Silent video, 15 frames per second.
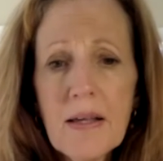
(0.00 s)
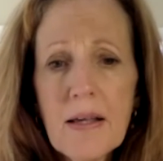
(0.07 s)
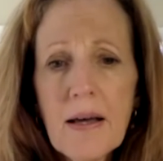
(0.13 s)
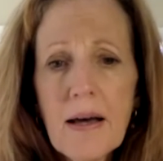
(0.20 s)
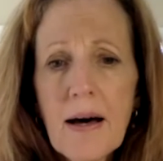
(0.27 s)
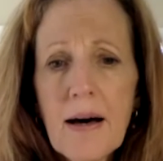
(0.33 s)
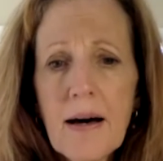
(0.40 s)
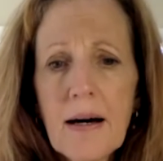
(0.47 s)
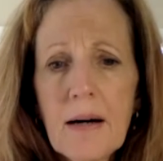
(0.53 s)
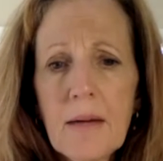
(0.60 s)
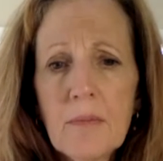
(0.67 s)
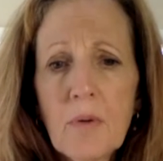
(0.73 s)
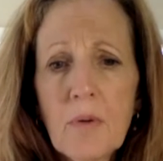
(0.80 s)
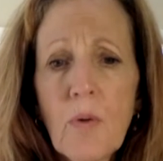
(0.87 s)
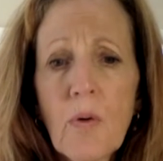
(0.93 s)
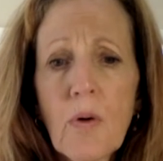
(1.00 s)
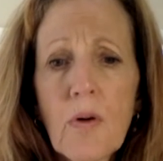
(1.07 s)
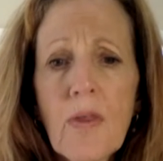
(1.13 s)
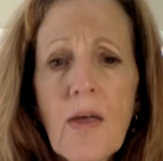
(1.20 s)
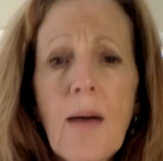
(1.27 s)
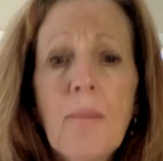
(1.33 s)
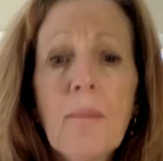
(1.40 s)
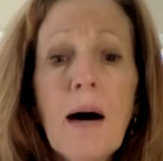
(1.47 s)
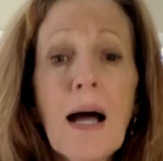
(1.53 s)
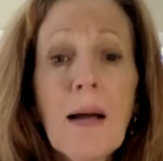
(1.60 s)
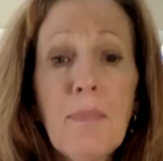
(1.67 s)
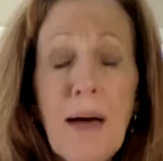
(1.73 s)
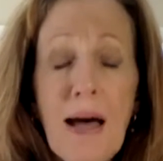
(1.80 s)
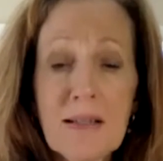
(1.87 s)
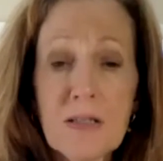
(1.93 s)
or that my
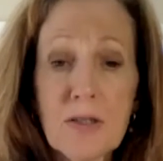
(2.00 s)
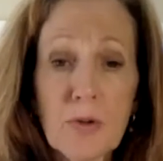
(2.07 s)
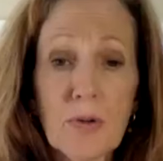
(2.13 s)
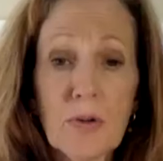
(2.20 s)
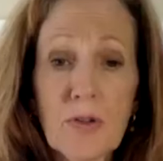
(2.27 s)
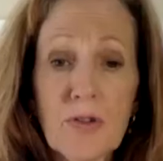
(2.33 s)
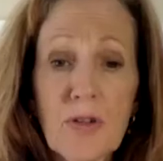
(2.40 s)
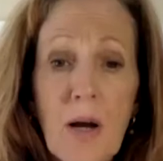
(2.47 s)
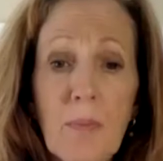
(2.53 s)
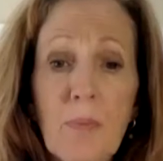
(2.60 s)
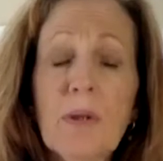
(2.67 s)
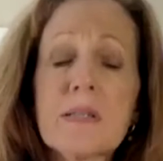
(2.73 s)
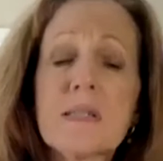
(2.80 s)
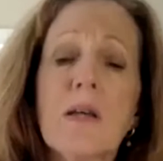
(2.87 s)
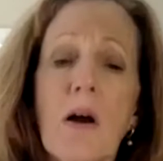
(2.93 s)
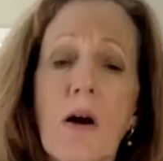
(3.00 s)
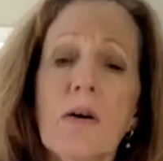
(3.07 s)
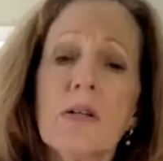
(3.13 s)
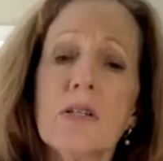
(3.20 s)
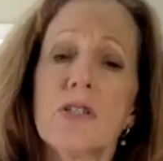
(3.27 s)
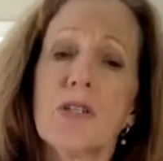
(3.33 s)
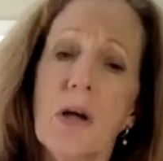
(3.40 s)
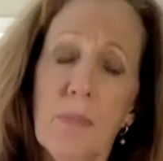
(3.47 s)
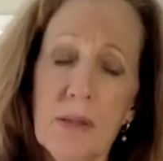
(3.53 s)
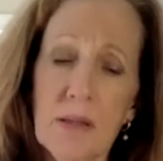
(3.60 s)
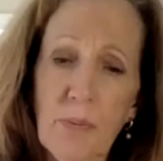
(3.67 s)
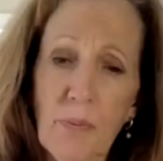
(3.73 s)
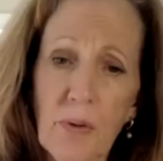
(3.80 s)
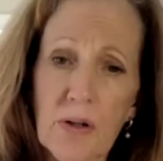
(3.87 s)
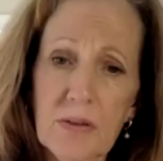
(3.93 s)
pastoral job was the hardest job in
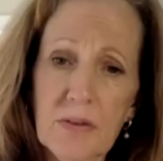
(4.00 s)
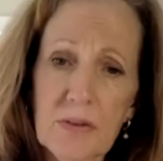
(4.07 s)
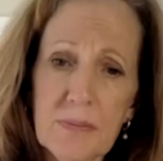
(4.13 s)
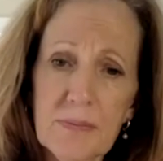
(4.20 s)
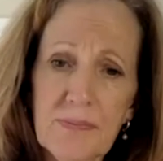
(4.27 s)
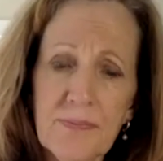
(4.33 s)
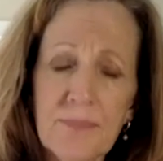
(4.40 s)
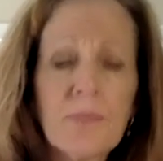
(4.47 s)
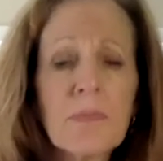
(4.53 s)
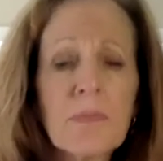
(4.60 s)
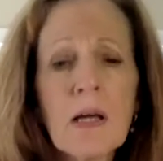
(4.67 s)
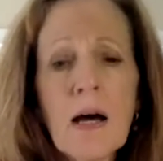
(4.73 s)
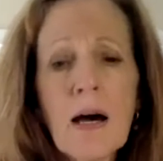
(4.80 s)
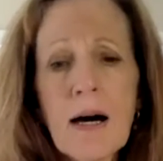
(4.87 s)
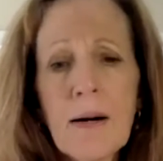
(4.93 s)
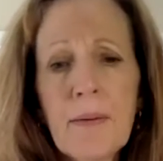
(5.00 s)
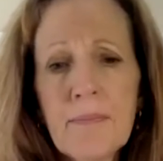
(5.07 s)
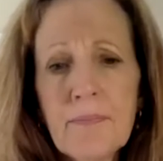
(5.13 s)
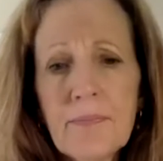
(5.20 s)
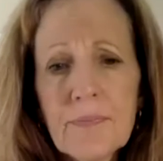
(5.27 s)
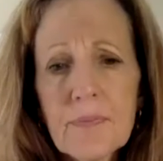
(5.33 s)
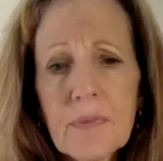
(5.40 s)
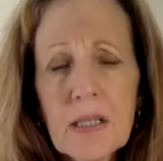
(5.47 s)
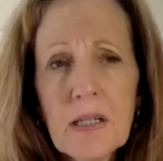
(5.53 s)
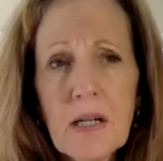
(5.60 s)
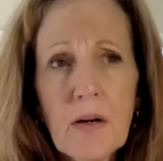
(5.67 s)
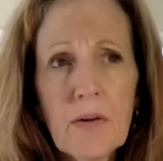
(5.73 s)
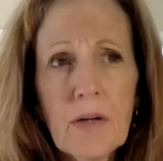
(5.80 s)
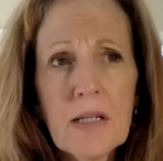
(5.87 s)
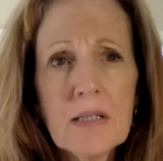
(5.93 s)
the world. And
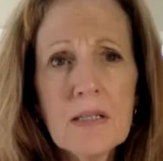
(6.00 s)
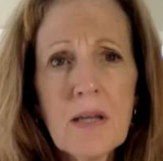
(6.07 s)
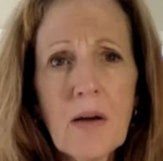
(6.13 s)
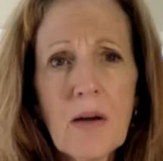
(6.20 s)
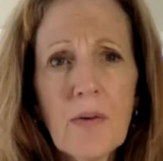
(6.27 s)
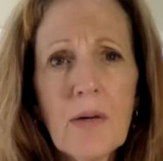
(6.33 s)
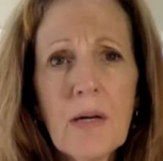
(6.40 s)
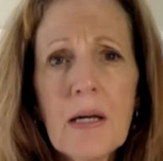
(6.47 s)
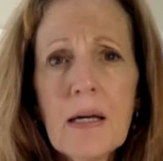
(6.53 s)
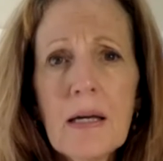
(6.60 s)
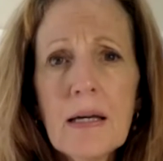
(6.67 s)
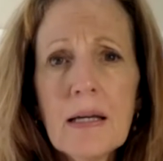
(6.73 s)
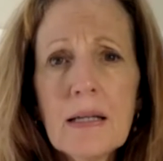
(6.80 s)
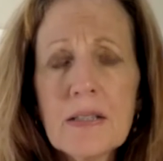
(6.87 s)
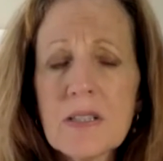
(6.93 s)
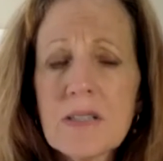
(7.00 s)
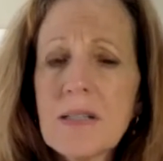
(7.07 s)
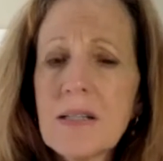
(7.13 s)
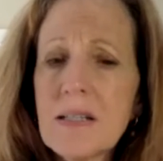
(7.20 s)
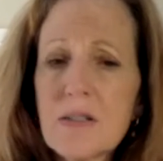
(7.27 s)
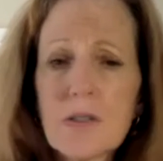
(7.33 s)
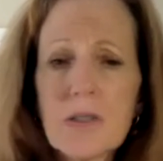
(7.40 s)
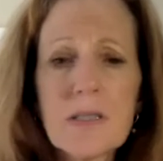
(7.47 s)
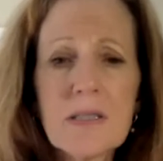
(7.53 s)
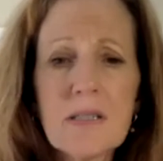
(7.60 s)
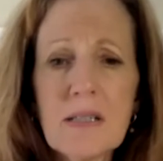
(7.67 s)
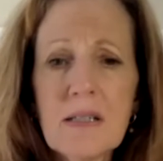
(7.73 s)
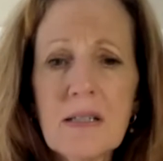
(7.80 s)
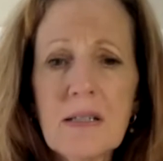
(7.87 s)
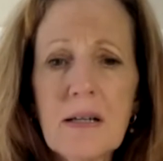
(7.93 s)
so it's just an
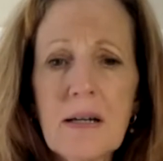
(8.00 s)
interesting